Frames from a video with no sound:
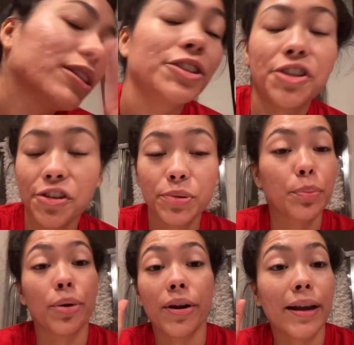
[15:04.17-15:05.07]

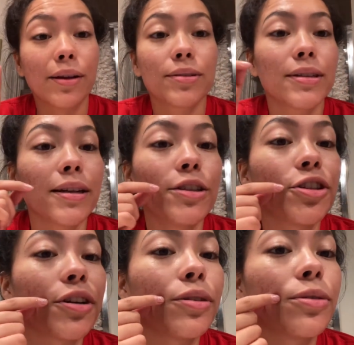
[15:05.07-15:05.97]
Just breakouts in
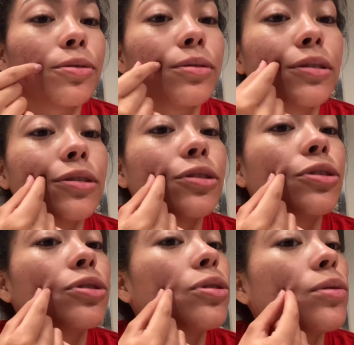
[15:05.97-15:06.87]
general, and they're
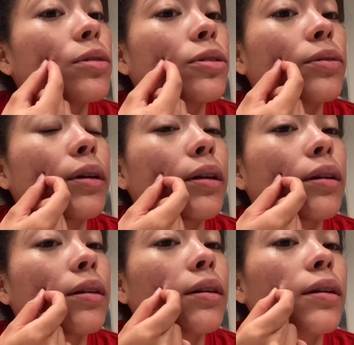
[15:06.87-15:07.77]
so
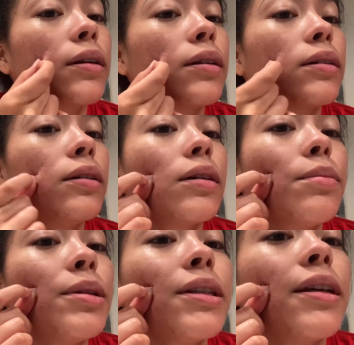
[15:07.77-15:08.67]
annoying. Like, look,
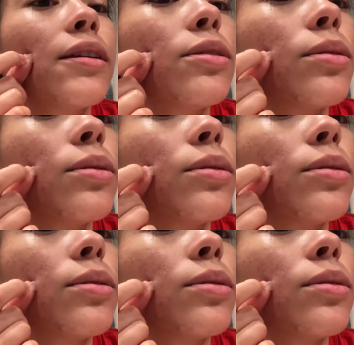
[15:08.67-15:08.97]
I'm gonna take this